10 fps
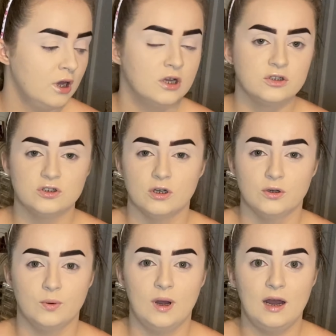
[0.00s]

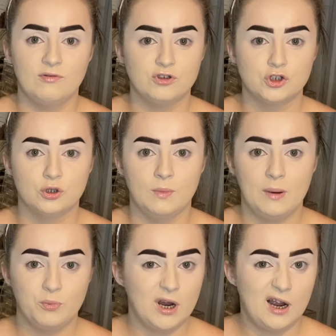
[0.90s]
so I've just done my
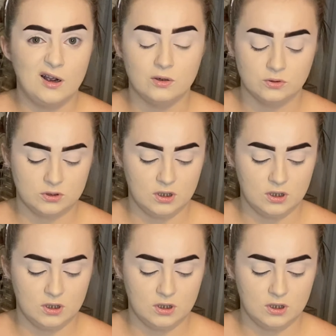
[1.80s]
brows,